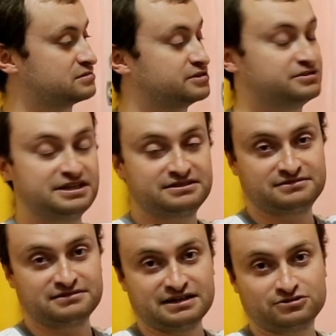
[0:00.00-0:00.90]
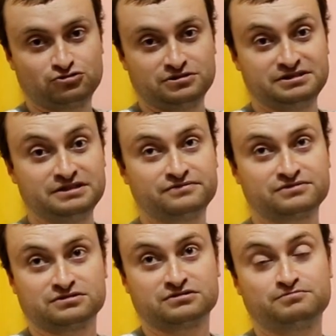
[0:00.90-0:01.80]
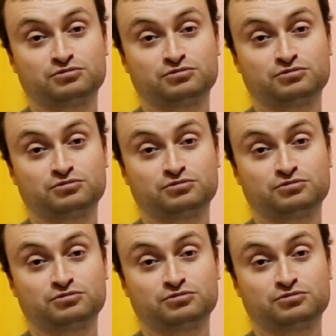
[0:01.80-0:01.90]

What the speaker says: create actually different